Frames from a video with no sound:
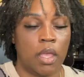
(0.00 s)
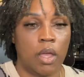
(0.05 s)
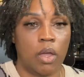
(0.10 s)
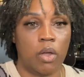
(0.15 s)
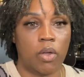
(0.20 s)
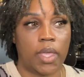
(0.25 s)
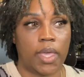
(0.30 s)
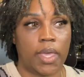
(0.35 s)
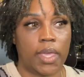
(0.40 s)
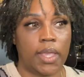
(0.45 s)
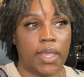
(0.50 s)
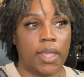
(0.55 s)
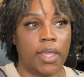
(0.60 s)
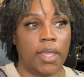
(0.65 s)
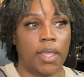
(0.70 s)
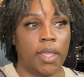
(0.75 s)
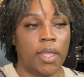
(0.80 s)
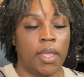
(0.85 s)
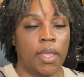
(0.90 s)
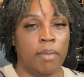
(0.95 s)
Okay,
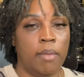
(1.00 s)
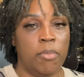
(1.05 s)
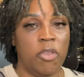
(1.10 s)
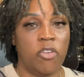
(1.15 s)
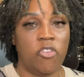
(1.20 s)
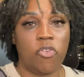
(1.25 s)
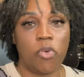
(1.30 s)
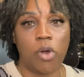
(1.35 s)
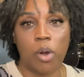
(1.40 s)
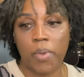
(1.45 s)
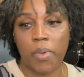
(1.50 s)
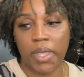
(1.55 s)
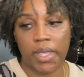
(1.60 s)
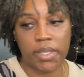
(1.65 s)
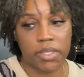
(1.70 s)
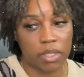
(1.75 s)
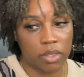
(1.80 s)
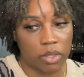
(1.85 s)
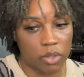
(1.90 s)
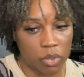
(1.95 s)
before we get
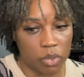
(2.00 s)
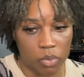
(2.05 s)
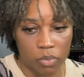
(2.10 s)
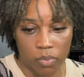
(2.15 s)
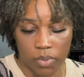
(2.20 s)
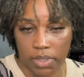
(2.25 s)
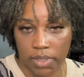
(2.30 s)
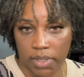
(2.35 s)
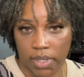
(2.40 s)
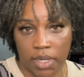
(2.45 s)
to the new one,